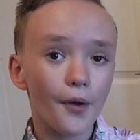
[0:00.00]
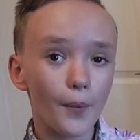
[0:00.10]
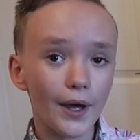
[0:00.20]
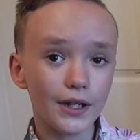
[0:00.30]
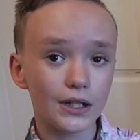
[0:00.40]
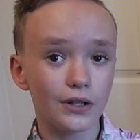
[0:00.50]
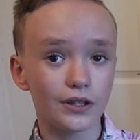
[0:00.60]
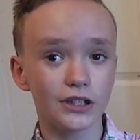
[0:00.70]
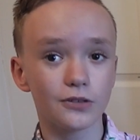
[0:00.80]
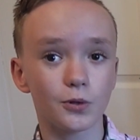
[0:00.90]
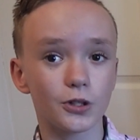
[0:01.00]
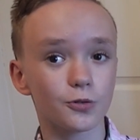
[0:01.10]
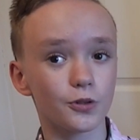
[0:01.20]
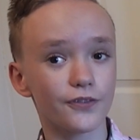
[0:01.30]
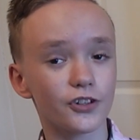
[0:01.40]
When new, this
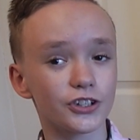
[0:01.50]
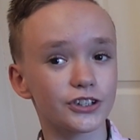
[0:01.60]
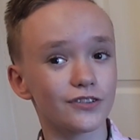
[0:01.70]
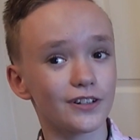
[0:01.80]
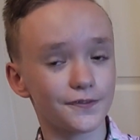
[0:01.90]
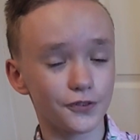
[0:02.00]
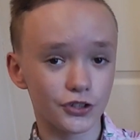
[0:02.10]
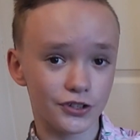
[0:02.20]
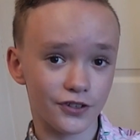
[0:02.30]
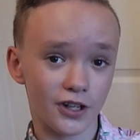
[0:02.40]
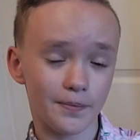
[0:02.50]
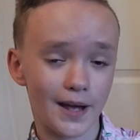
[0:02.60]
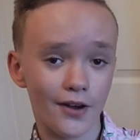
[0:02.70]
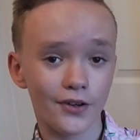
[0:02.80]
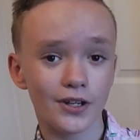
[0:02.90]
watch would have cost around
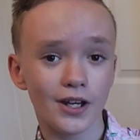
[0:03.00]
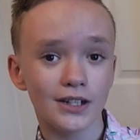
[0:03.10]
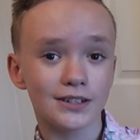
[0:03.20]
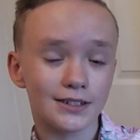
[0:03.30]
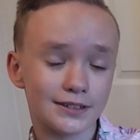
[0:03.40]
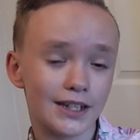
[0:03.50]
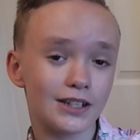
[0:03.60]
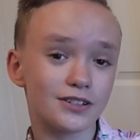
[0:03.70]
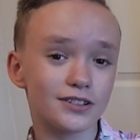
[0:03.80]
£45. So let's take a